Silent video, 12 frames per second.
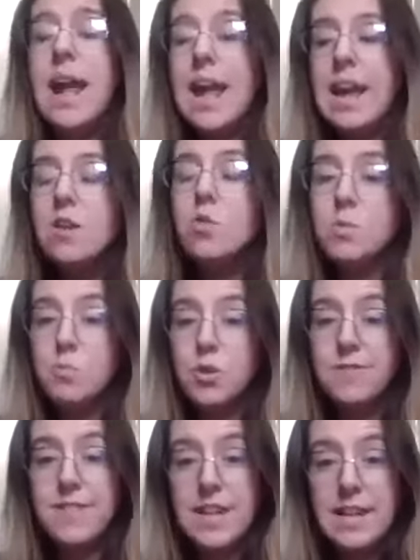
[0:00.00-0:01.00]
8 or
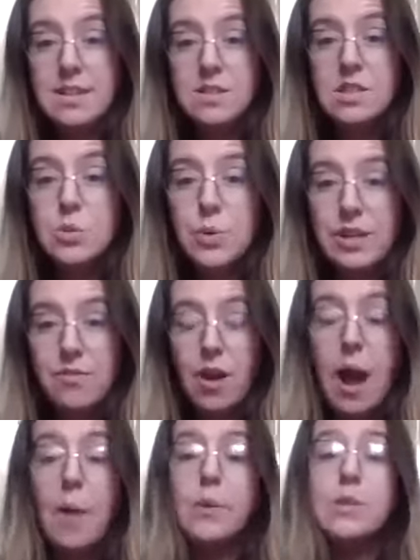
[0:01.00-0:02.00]
more feedings in 24
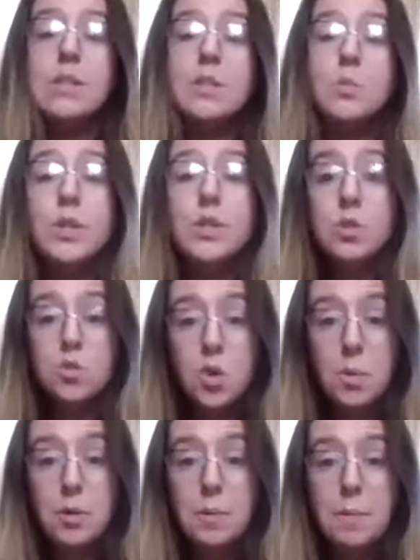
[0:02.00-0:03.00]
hours is what's
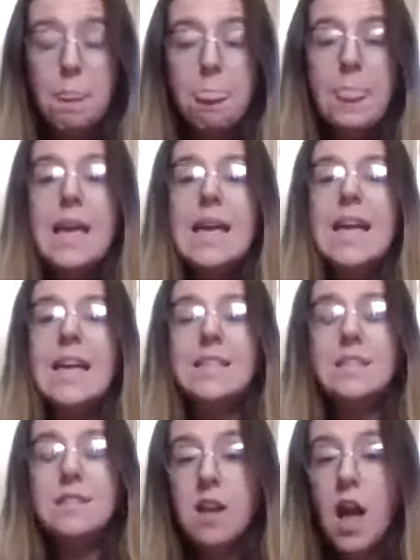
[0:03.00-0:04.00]
normal.
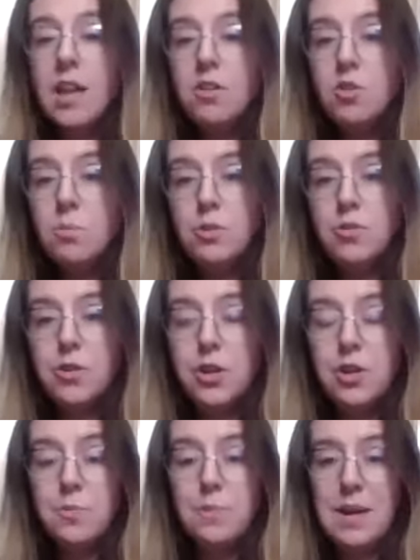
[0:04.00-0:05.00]
It's not normal for
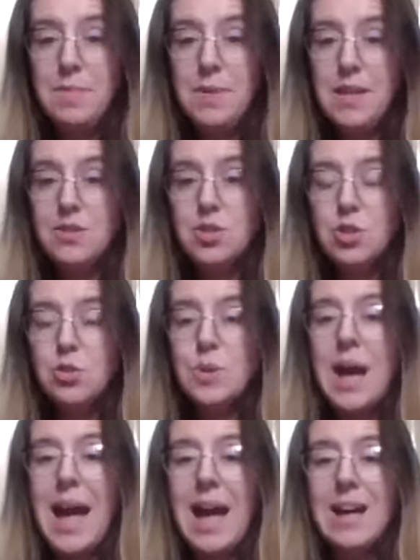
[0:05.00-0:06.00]
your baby to
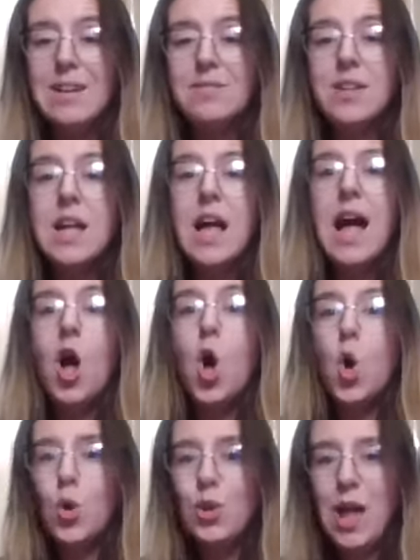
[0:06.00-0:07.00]
have a
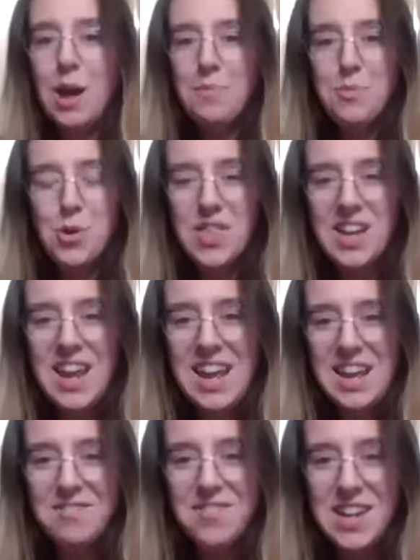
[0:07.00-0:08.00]
whole lot more than
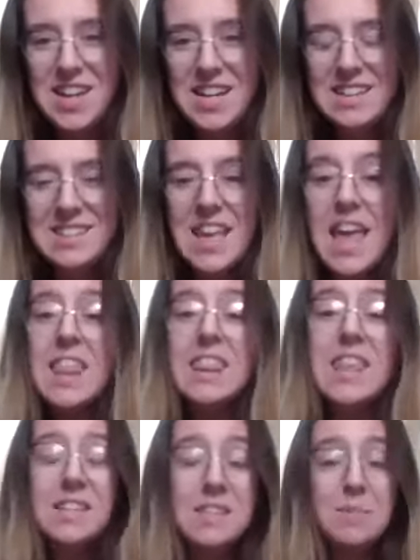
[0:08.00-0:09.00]
8 feedings.
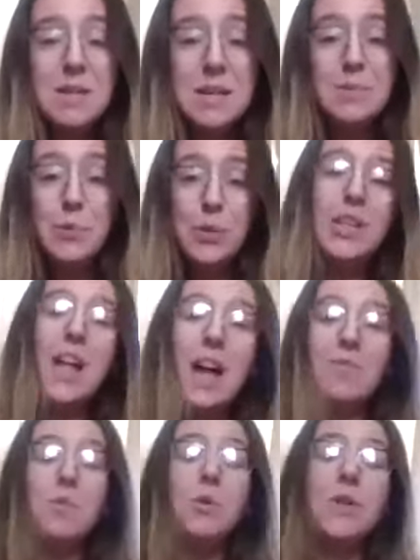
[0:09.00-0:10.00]
They sometimes will
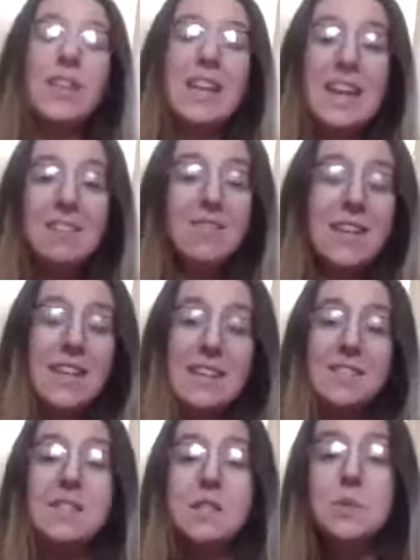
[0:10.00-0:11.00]
have more than 8
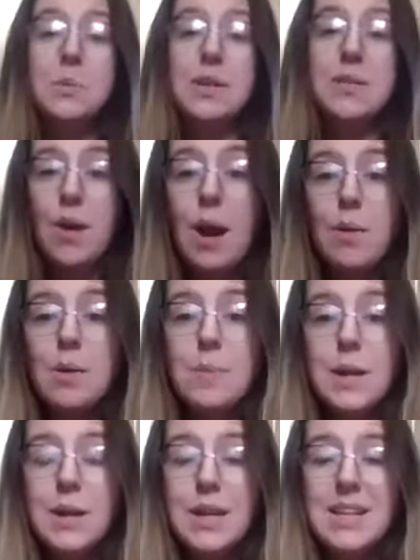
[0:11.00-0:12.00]
feedings in a 24-hour
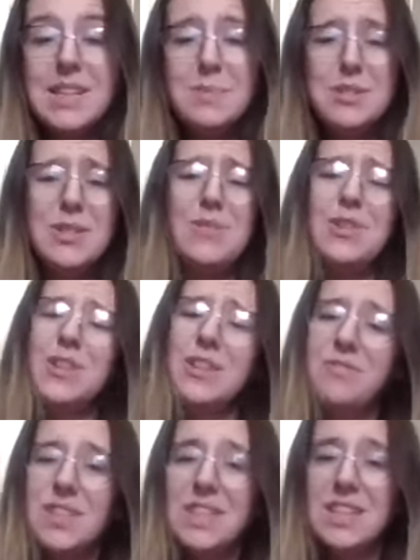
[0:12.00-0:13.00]
period, especially if they're
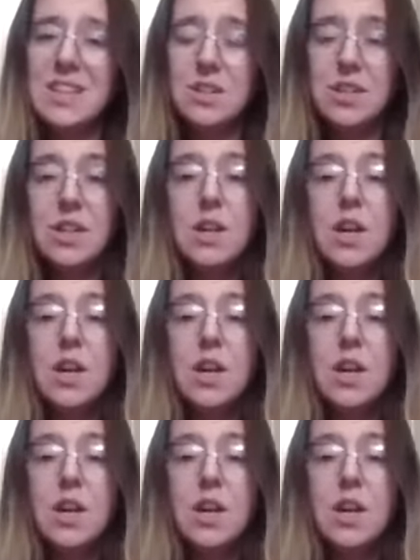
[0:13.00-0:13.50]
not feeling good,